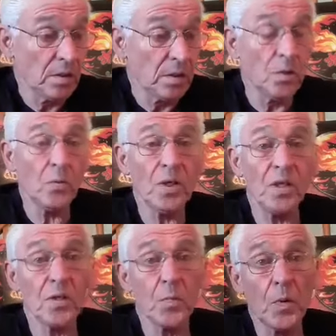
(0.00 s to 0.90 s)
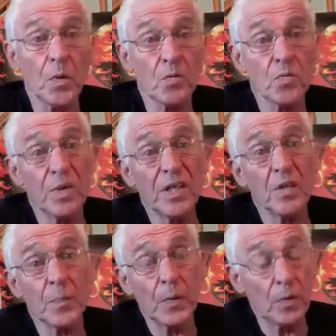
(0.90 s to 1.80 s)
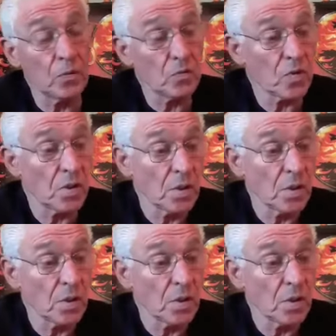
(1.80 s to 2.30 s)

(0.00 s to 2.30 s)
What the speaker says: You little spoons, big spoons.